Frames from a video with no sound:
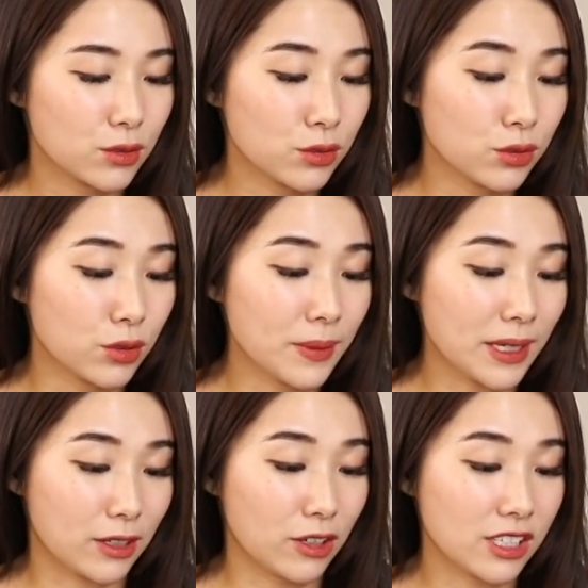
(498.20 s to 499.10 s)
Ooh, oh
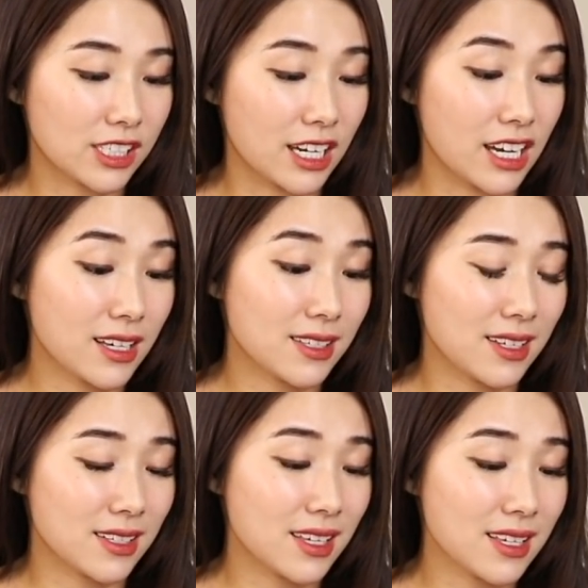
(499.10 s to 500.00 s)
my gosh, guys,
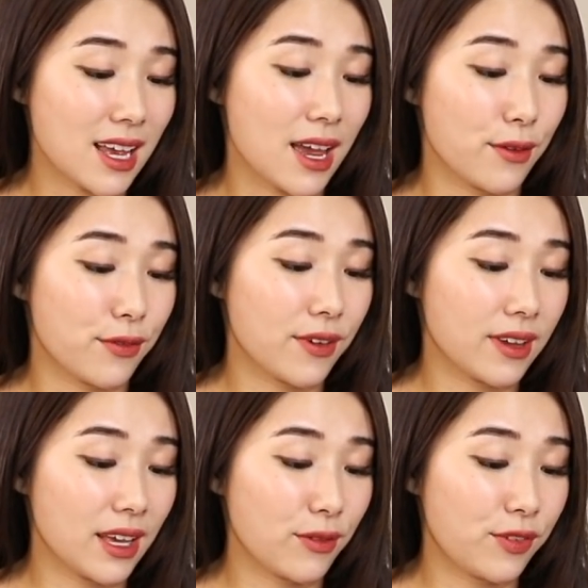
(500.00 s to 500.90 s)
it says I
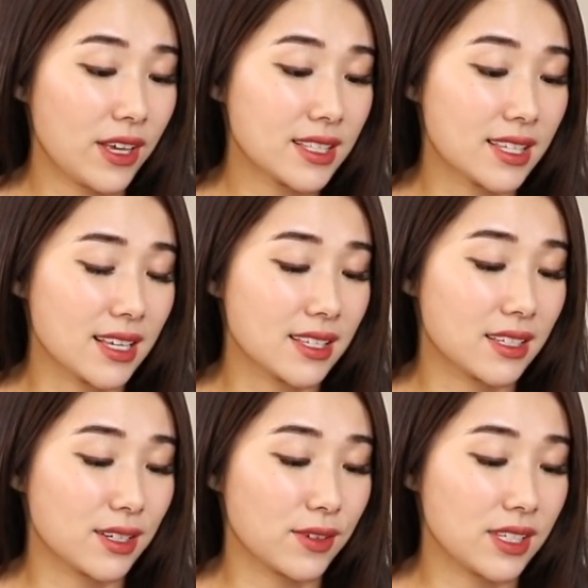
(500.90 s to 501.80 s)
have caffeine
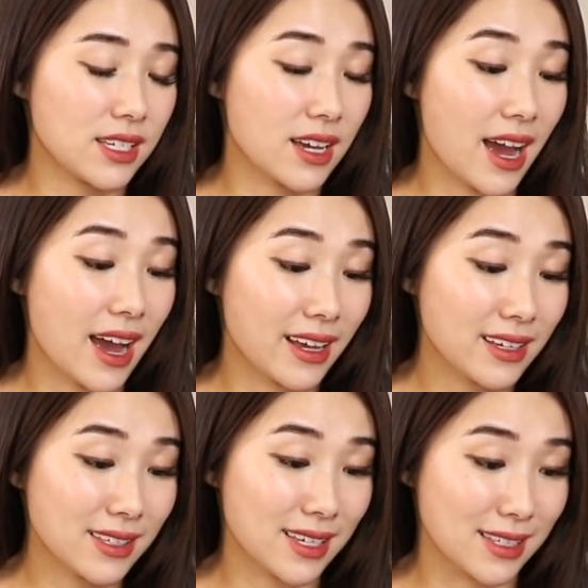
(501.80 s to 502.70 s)
sensitivity,
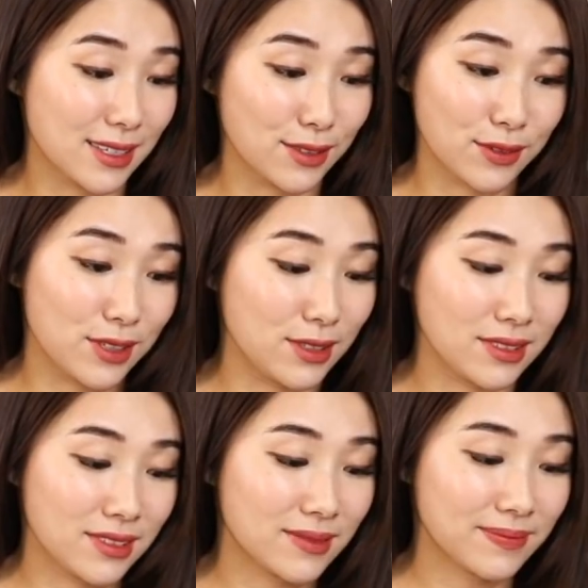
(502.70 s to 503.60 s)
higher sensitivity.